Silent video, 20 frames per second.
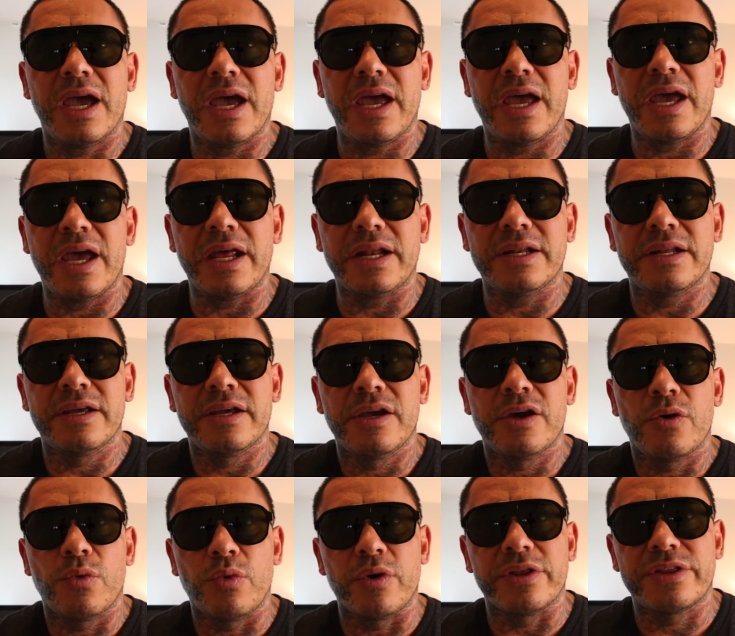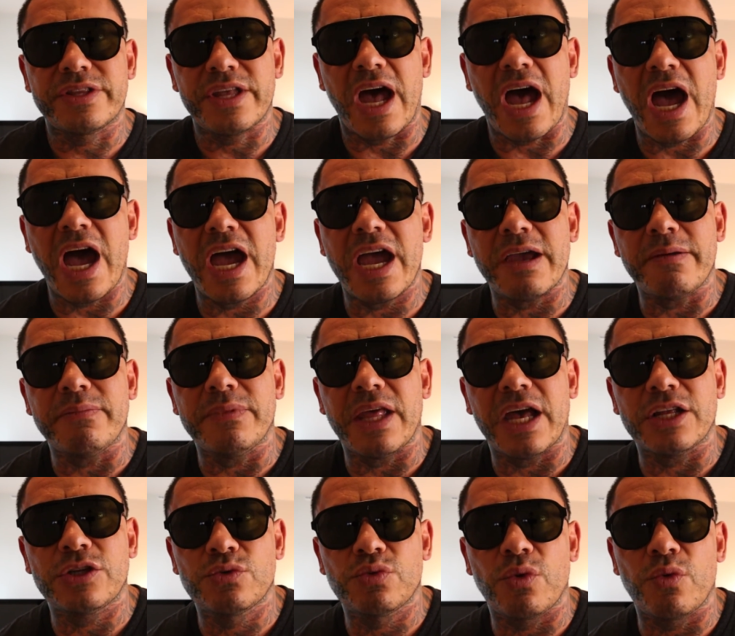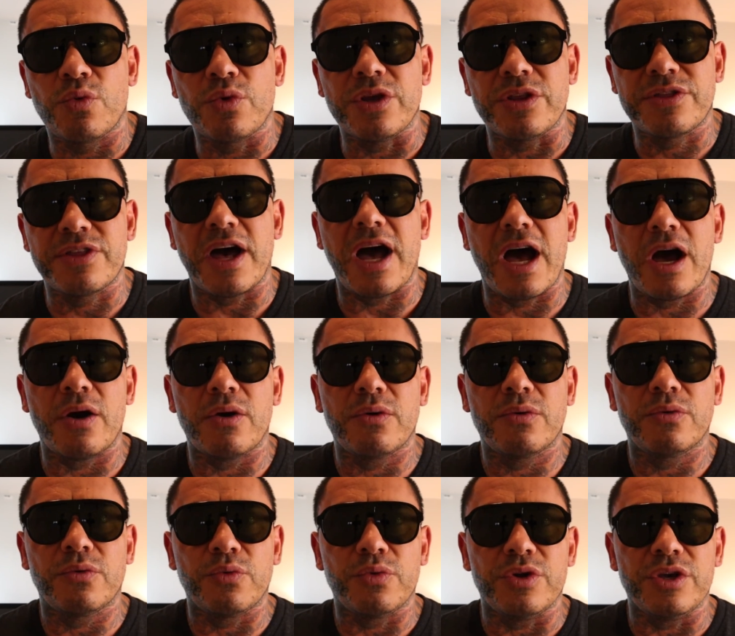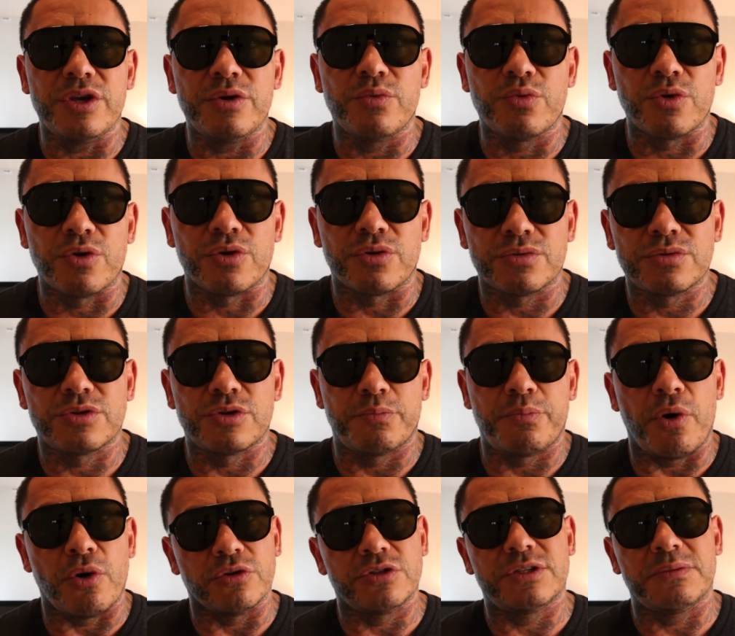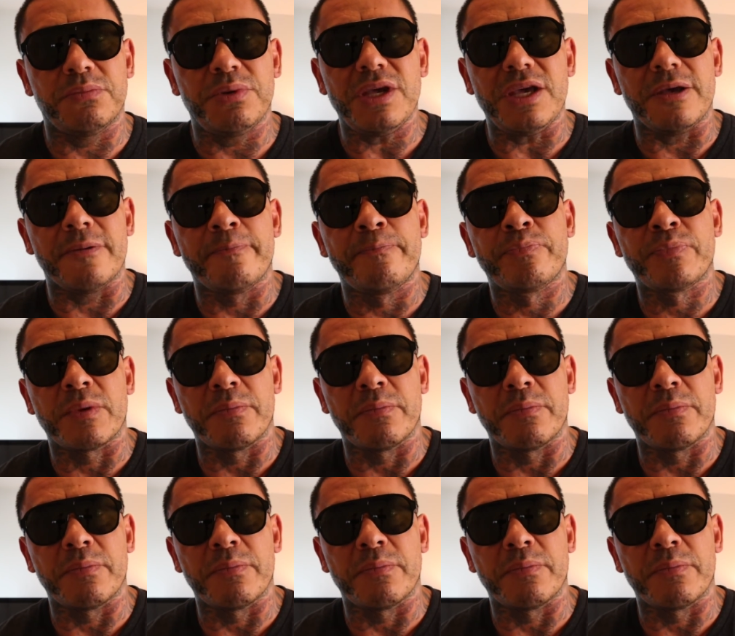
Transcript: And with time, that's what we thought we were supposed to be.